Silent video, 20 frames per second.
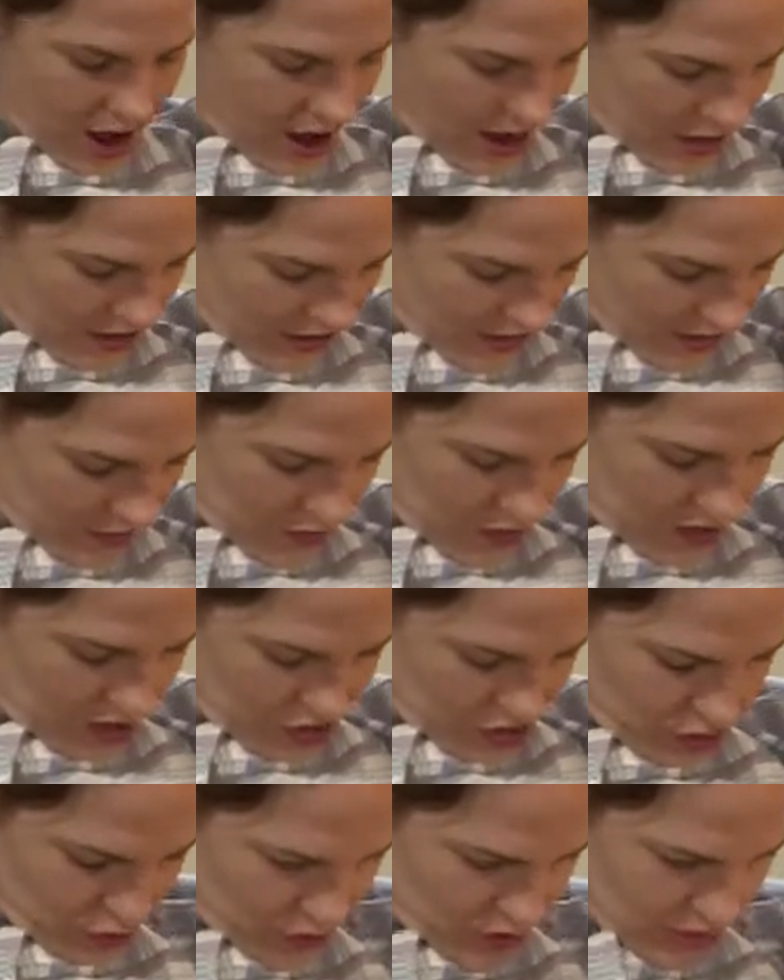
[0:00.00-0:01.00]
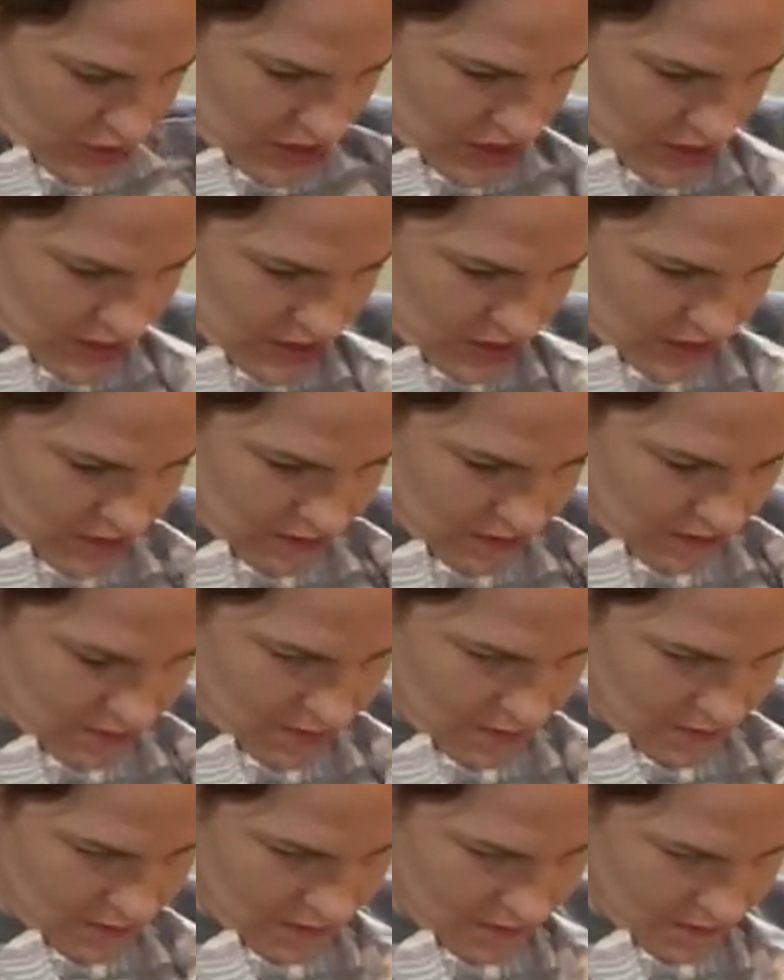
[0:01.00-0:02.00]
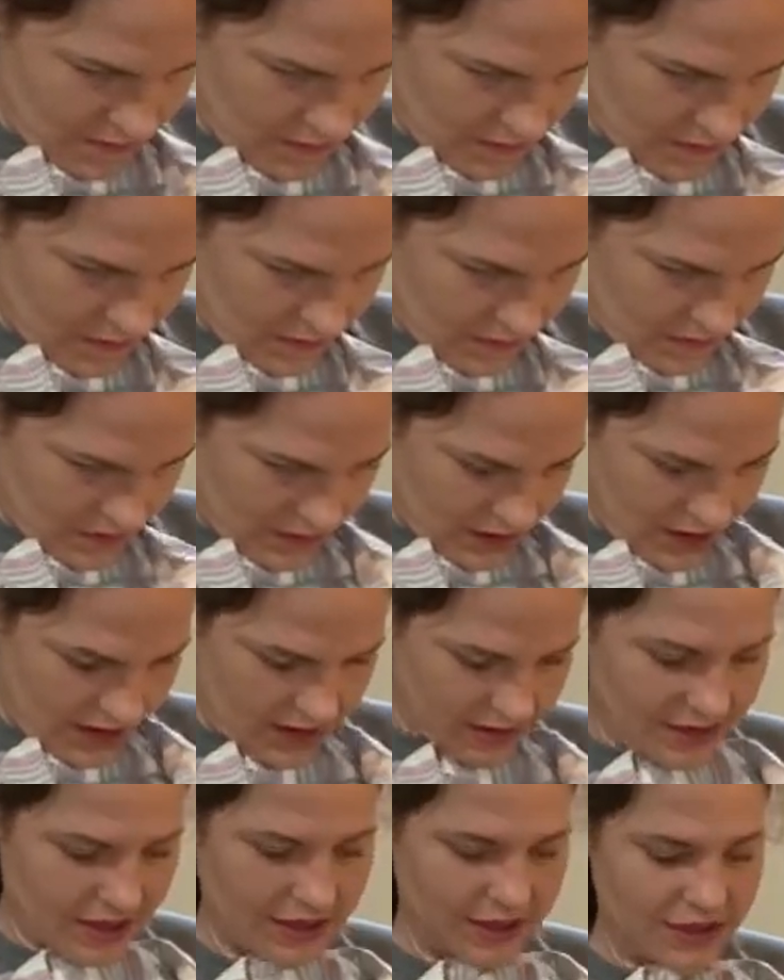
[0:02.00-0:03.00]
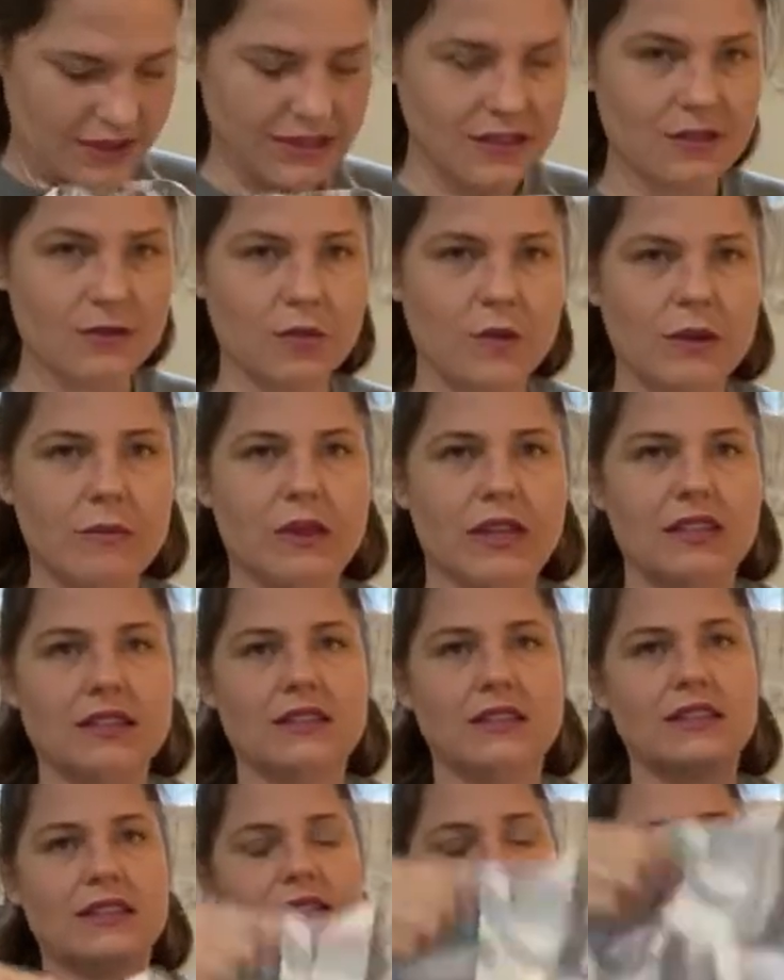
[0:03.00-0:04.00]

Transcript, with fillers: this men's or women's? I think this is women's.